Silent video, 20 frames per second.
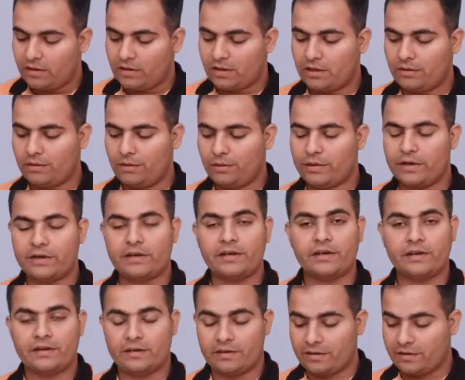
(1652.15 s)
Now look at
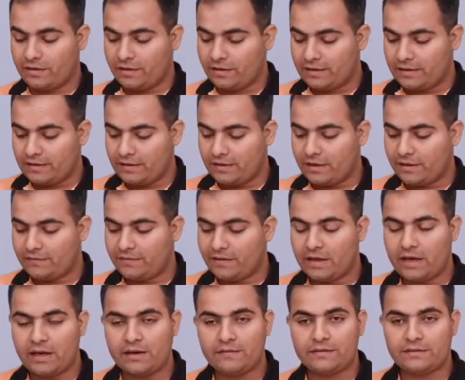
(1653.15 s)
it. Here we
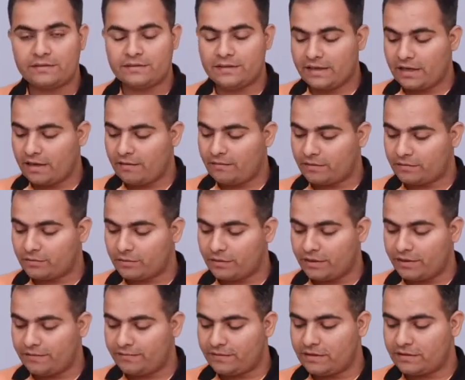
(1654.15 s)
have a z inverse, so
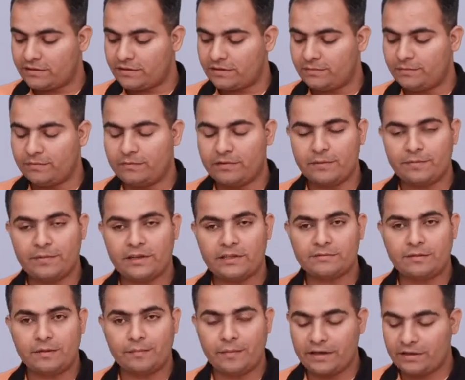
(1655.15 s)
if this
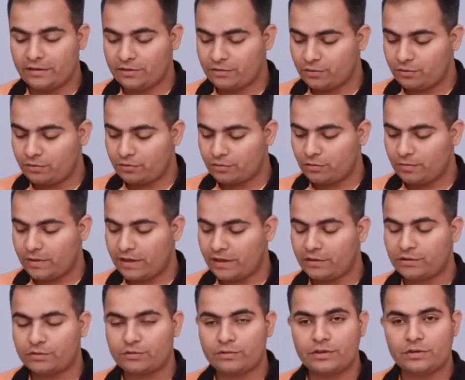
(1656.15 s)
replaced by minus 2, so
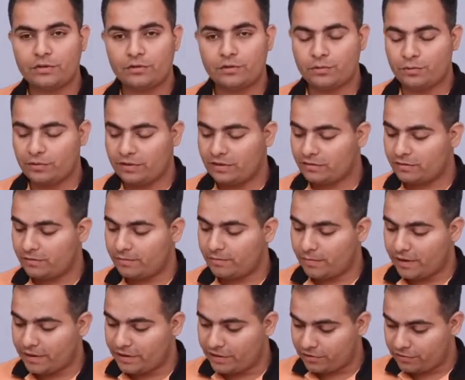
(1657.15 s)
minus 2 into 2 is
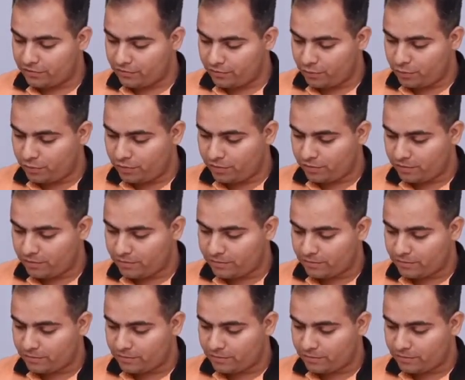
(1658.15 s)
minus 4,